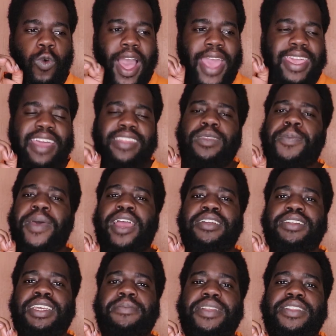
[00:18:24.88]
Why can the
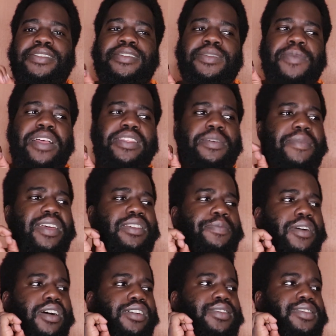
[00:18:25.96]
parademons smell the mother
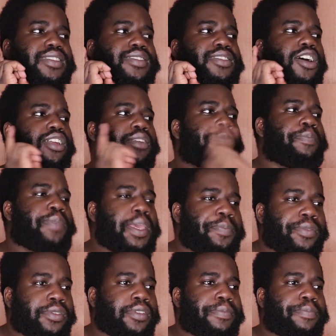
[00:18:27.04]
boxes on
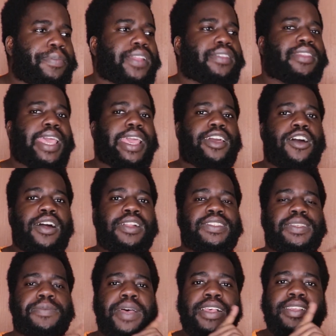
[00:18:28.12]
people, but they can't
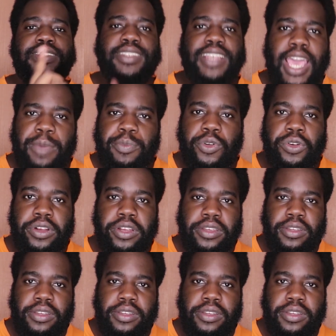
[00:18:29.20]
smell Cyborg?